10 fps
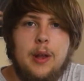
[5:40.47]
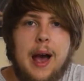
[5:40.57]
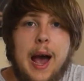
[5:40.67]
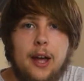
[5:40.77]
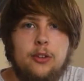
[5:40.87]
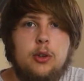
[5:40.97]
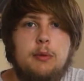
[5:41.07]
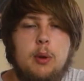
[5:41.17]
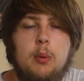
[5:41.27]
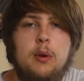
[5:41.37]
ask if
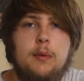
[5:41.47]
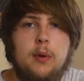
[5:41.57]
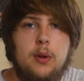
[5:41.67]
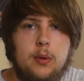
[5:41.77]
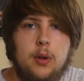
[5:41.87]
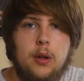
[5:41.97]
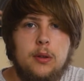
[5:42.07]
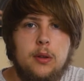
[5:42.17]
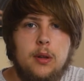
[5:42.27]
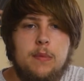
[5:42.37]
they want a photo
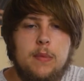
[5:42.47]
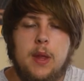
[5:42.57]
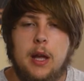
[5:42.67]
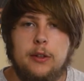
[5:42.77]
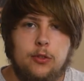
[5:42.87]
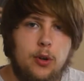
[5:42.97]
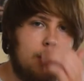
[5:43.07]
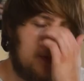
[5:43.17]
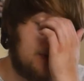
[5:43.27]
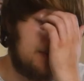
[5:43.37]
done. It's sort
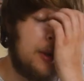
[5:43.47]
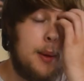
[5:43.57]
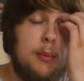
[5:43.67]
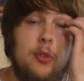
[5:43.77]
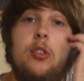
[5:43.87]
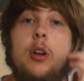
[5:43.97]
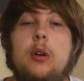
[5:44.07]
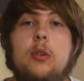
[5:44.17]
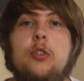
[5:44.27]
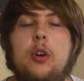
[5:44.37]
of something I'm
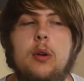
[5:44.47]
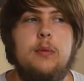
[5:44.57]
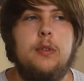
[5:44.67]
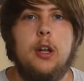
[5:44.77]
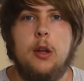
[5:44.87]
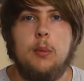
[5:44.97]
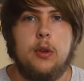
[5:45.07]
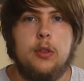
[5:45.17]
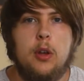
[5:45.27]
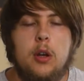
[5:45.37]
still sort of dealing
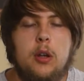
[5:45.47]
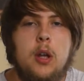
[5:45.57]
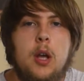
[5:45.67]
with now,